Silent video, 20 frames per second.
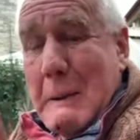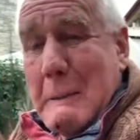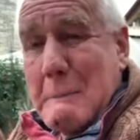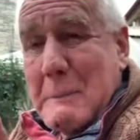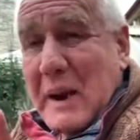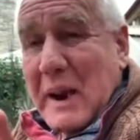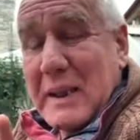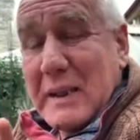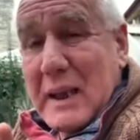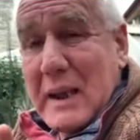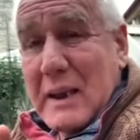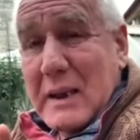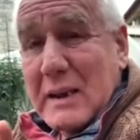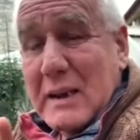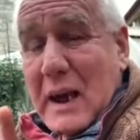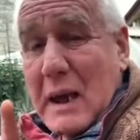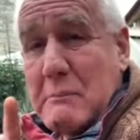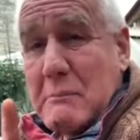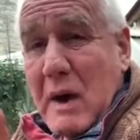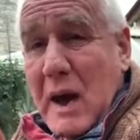But they didn't.
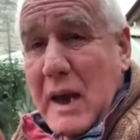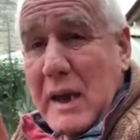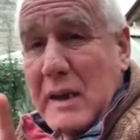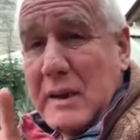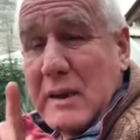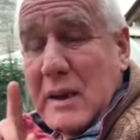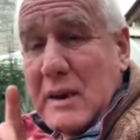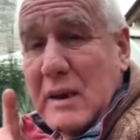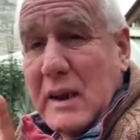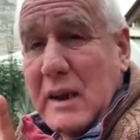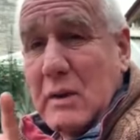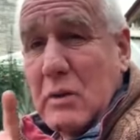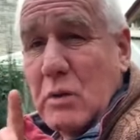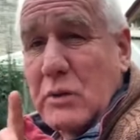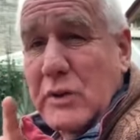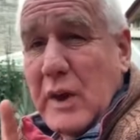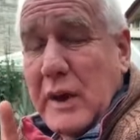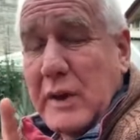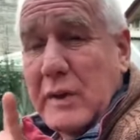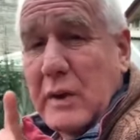They made legal
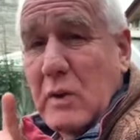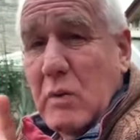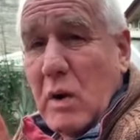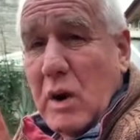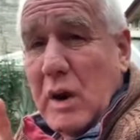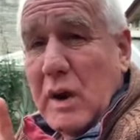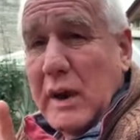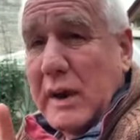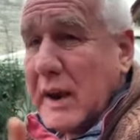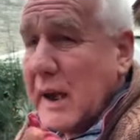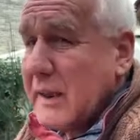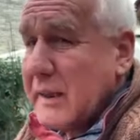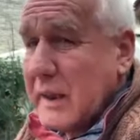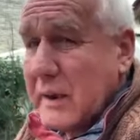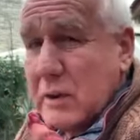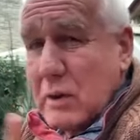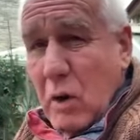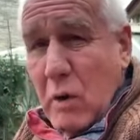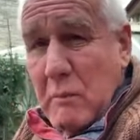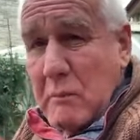tender quality. They
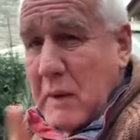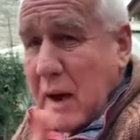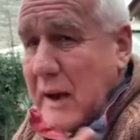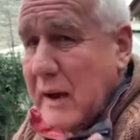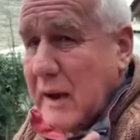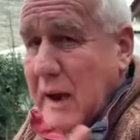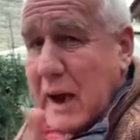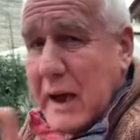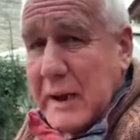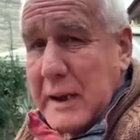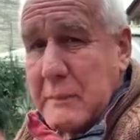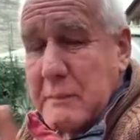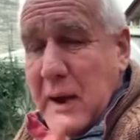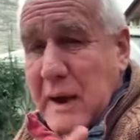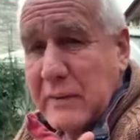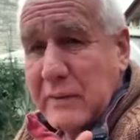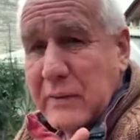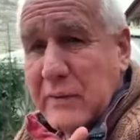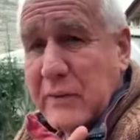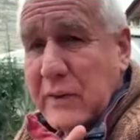did not make any
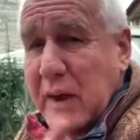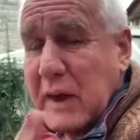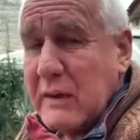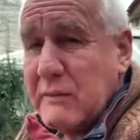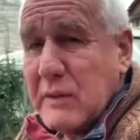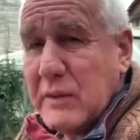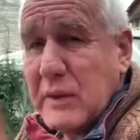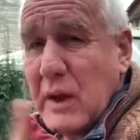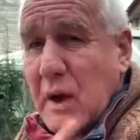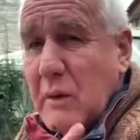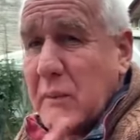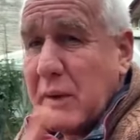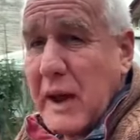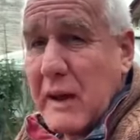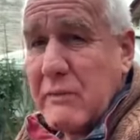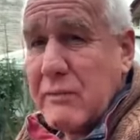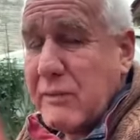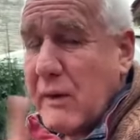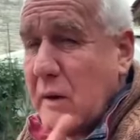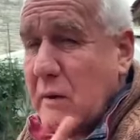BUNCs, even though we
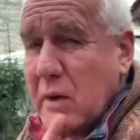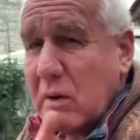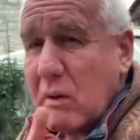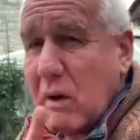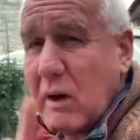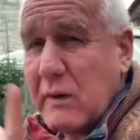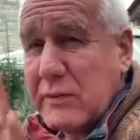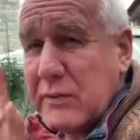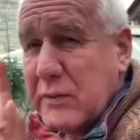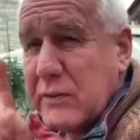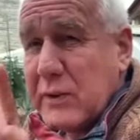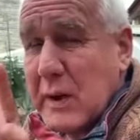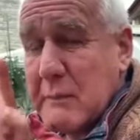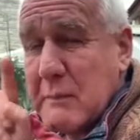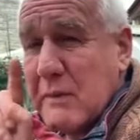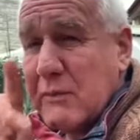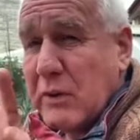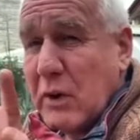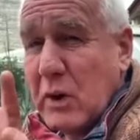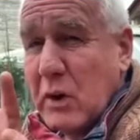have photographs, and some
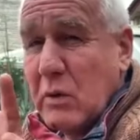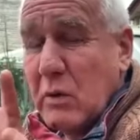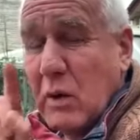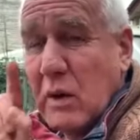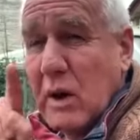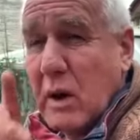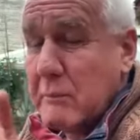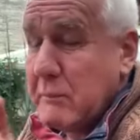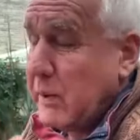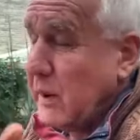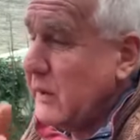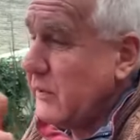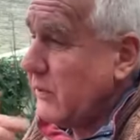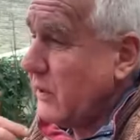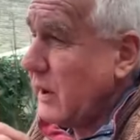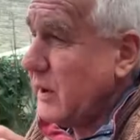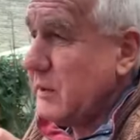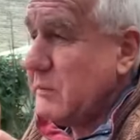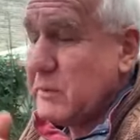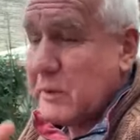of you, please
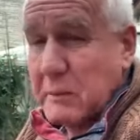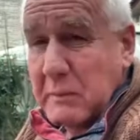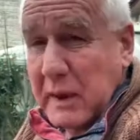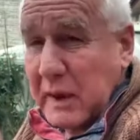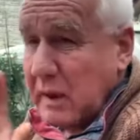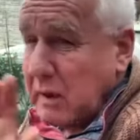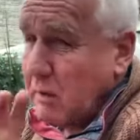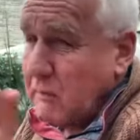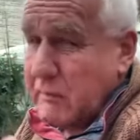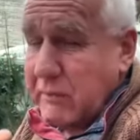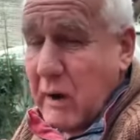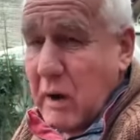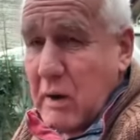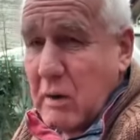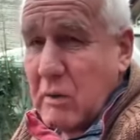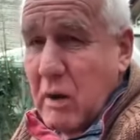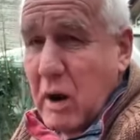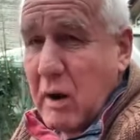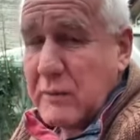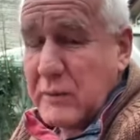send them to me,
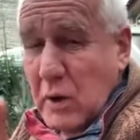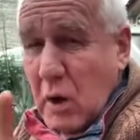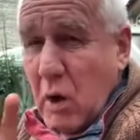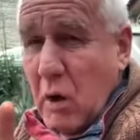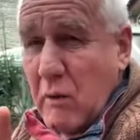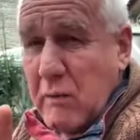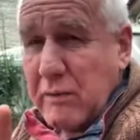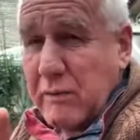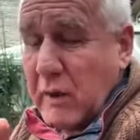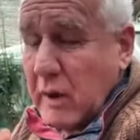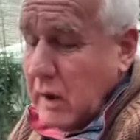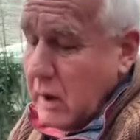photographs of